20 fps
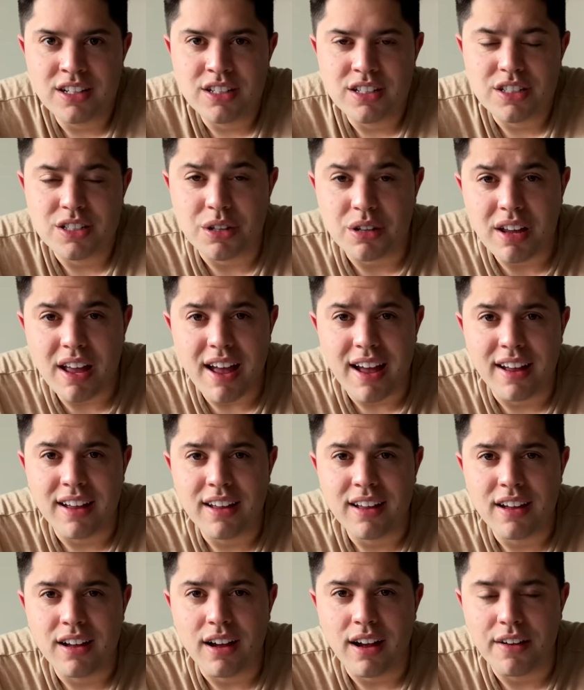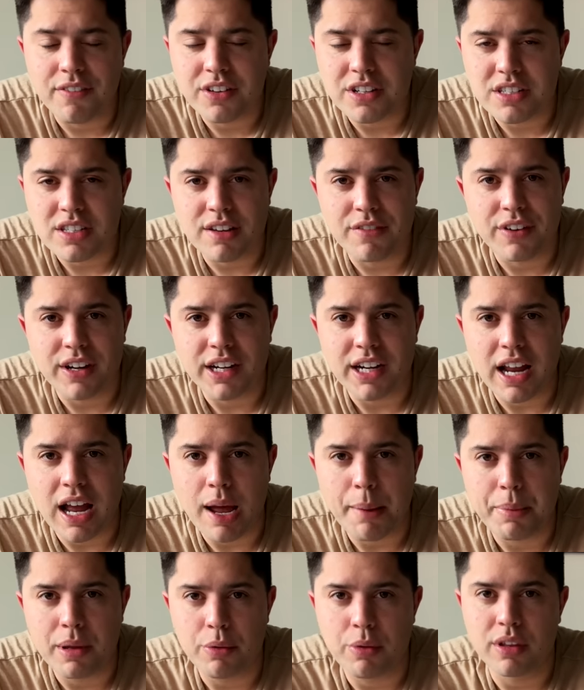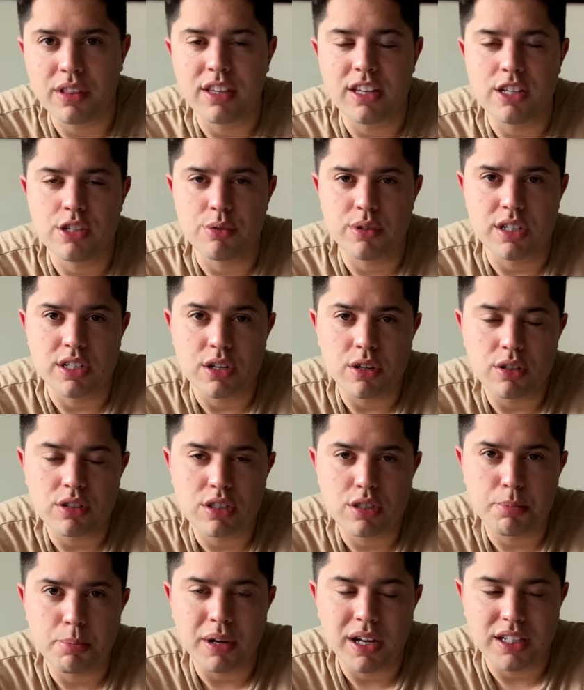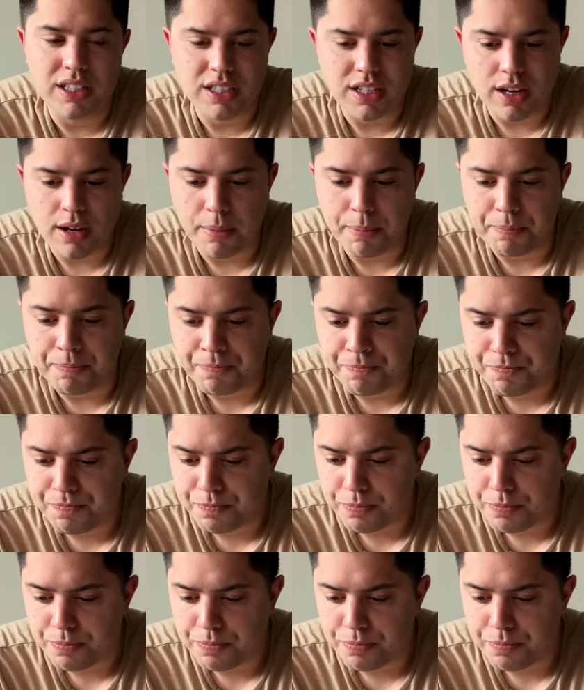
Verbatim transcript: So yeah, obviously very happy with these results, but um,